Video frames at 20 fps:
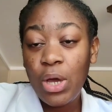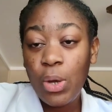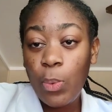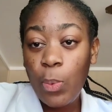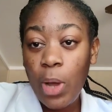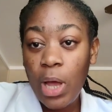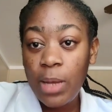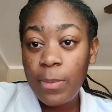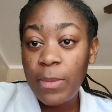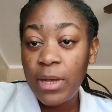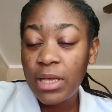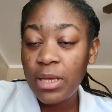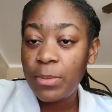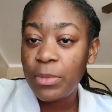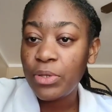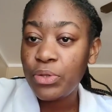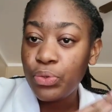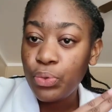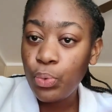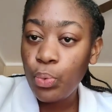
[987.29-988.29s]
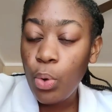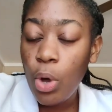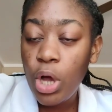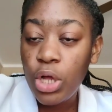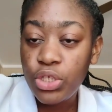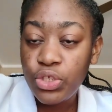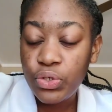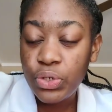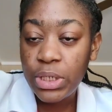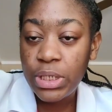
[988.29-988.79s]
am I giving me
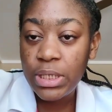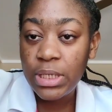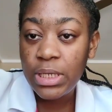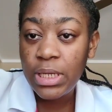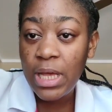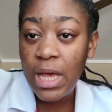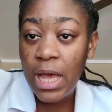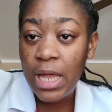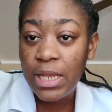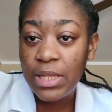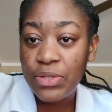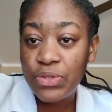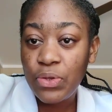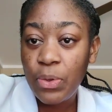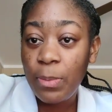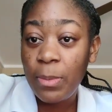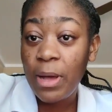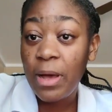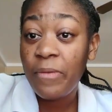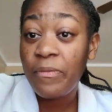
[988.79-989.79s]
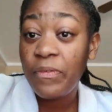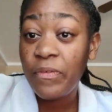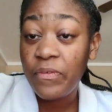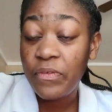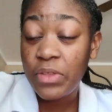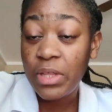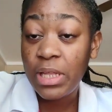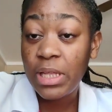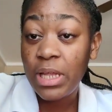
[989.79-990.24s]
$200 and it's something at $50,